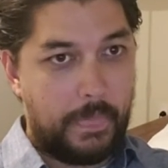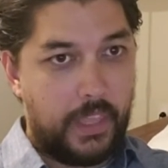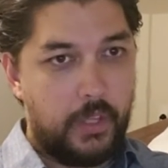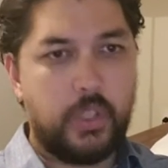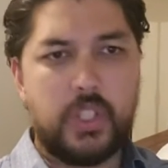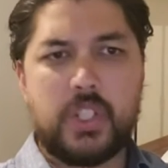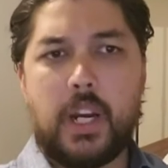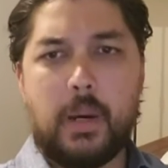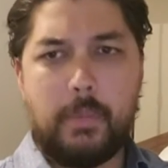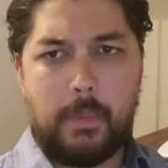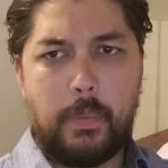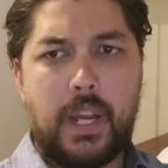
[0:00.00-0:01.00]
You can start
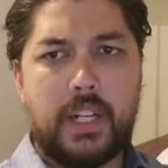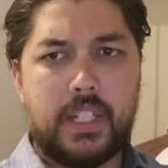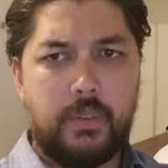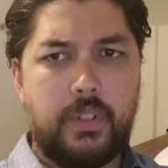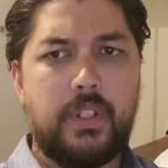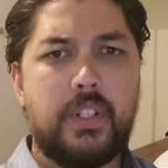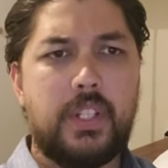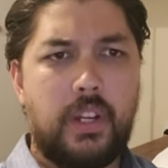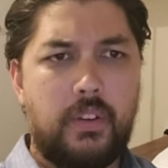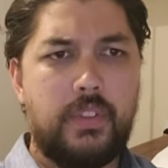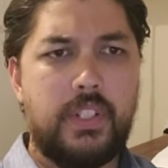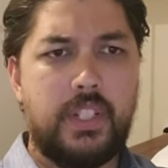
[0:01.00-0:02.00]
by practicing with
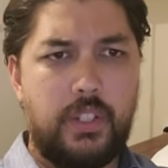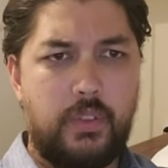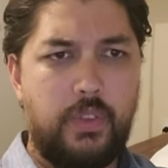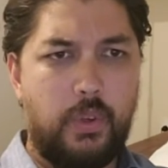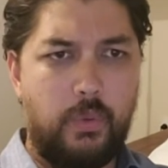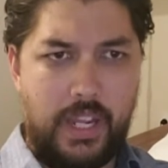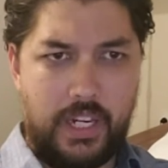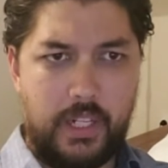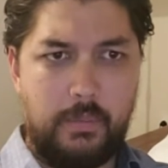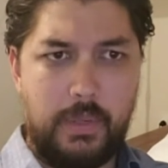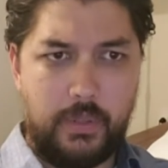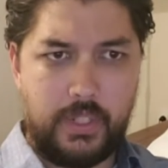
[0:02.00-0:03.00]
yourself until you feel ready
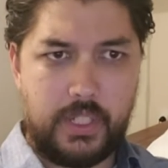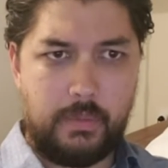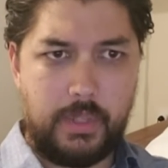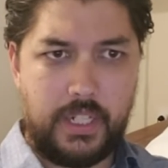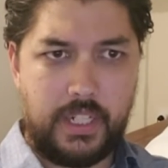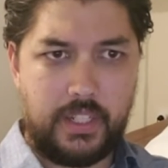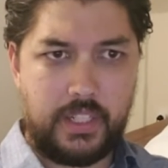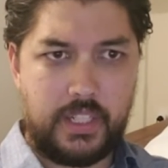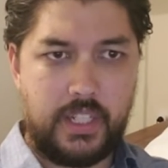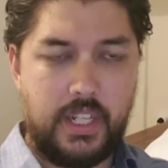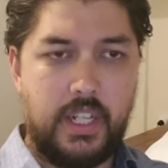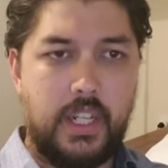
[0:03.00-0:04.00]
to be with somebody
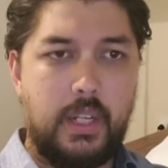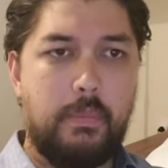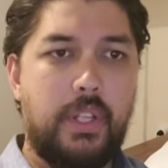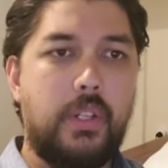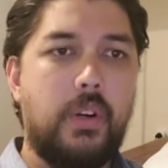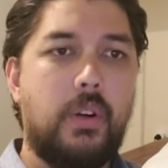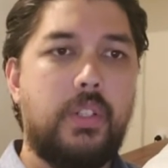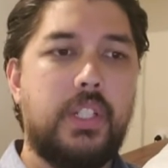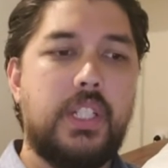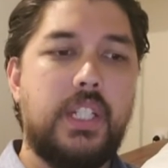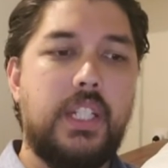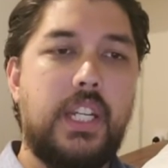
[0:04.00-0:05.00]
else. But the goal
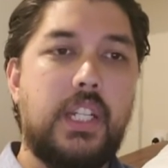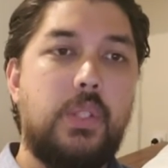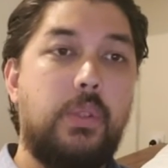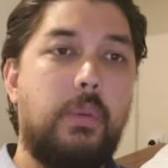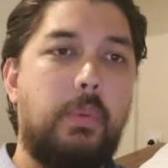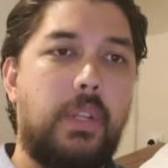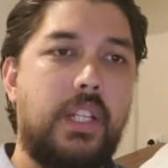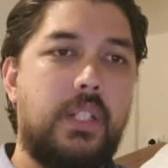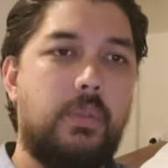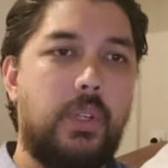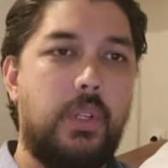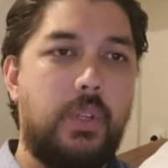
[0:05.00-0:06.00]
is to get to a
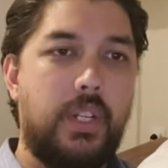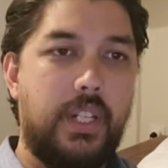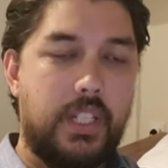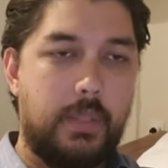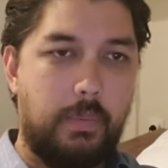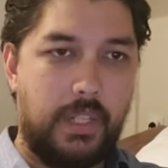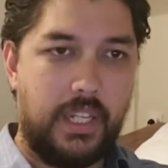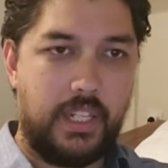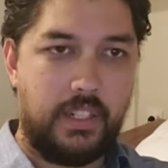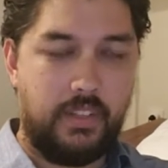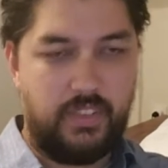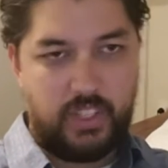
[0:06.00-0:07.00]
place where you can
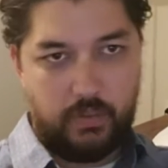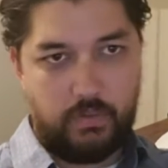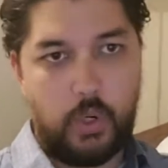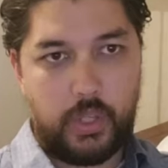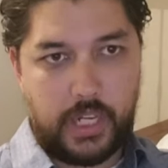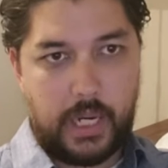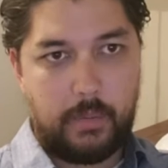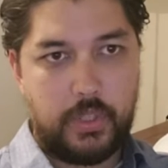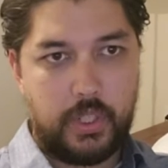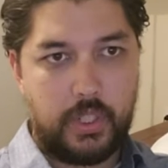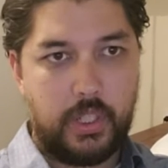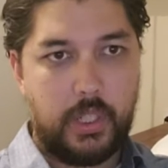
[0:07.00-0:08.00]
explain, if it's a vocab
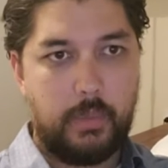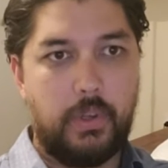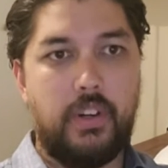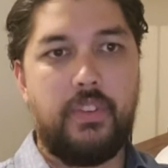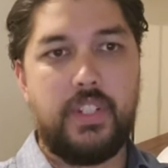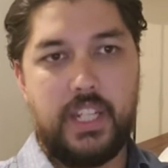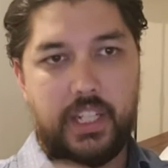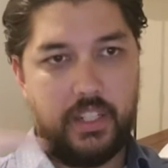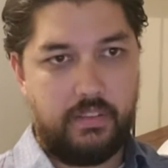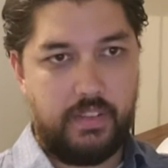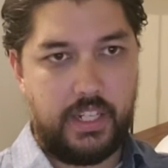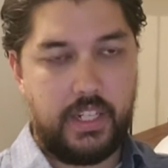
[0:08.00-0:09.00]
term or if it's like an
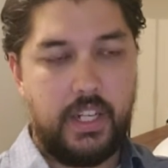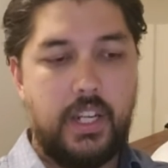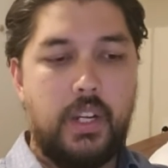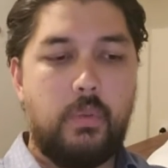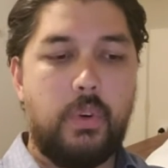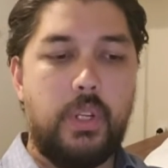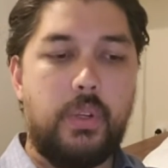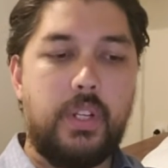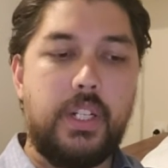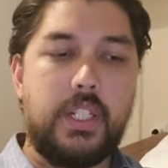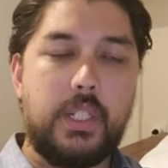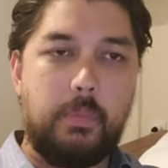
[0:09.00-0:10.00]
event, where you
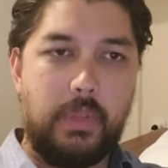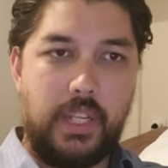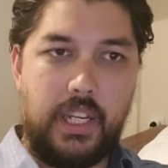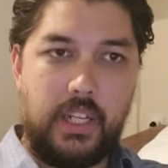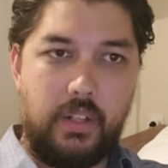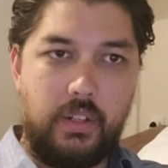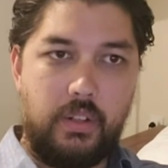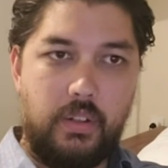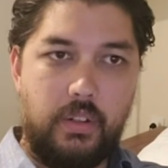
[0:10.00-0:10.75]
can explain